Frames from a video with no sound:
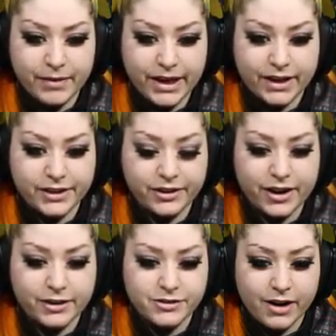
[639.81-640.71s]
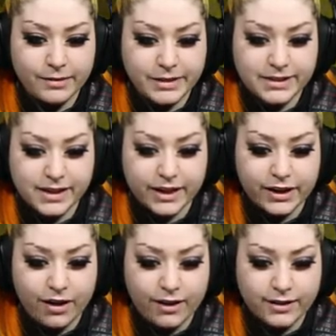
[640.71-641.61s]
Man, you gotta drop this in a
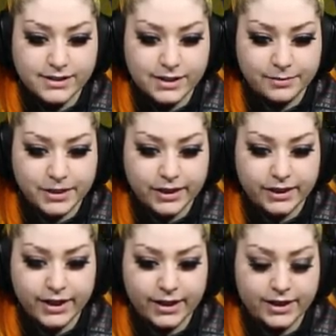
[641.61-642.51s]
yard or something. You